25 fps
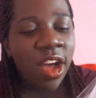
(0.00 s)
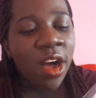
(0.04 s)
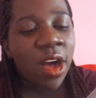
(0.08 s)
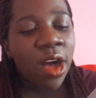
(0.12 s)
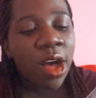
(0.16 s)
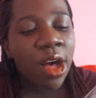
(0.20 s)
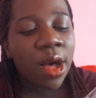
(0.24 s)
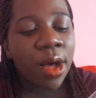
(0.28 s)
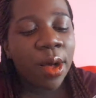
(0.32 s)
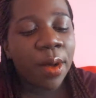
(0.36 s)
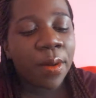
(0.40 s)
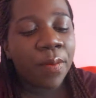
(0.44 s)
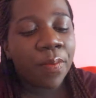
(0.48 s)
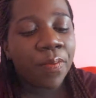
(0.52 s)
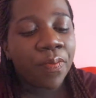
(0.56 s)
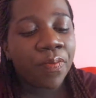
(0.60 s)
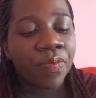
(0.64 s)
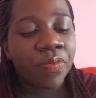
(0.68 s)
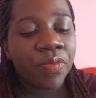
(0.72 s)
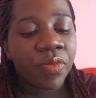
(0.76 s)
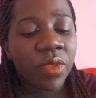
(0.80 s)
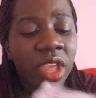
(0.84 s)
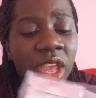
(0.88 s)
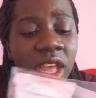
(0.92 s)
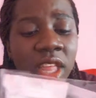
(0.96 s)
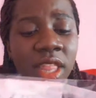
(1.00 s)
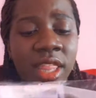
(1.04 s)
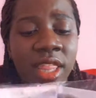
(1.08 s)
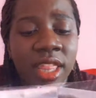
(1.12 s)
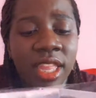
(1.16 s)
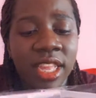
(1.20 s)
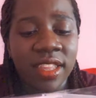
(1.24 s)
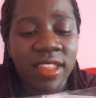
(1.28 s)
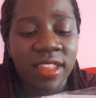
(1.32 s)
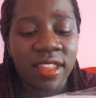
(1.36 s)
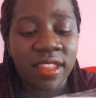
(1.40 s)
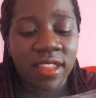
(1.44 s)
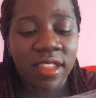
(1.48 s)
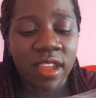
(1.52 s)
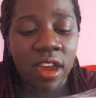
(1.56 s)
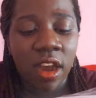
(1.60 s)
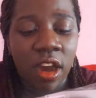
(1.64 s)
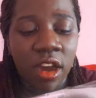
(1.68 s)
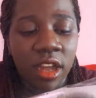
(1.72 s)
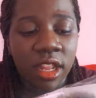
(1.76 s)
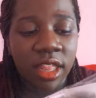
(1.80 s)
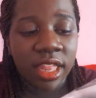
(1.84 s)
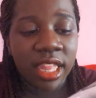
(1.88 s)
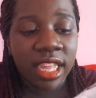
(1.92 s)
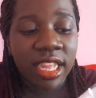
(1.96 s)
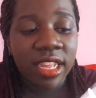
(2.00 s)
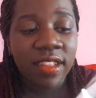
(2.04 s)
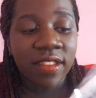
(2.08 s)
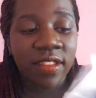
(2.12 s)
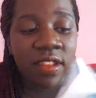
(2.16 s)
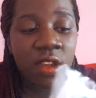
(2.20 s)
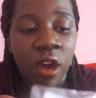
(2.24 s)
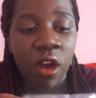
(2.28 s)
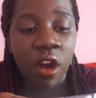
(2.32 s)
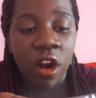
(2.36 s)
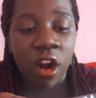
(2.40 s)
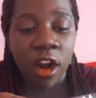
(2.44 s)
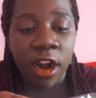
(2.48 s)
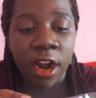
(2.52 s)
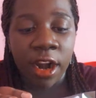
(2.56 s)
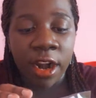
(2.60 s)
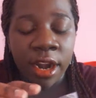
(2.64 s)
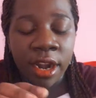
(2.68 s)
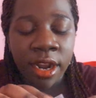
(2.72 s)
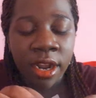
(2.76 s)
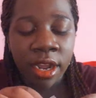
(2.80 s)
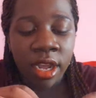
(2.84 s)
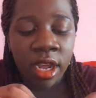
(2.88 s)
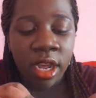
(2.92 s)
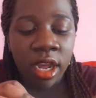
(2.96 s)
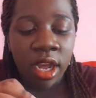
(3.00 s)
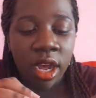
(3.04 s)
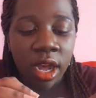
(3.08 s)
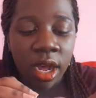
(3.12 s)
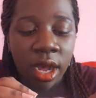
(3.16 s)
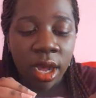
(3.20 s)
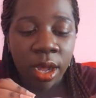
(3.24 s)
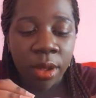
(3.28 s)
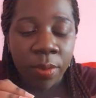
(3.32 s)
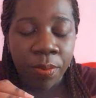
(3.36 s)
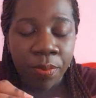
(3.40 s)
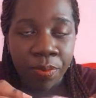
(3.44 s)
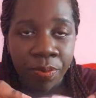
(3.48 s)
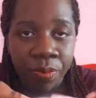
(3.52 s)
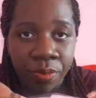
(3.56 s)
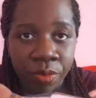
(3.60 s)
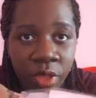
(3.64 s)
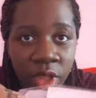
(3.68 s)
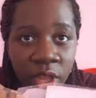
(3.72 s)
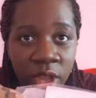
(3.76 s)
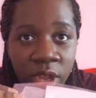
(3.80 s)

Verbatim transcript: Um, this, these are um,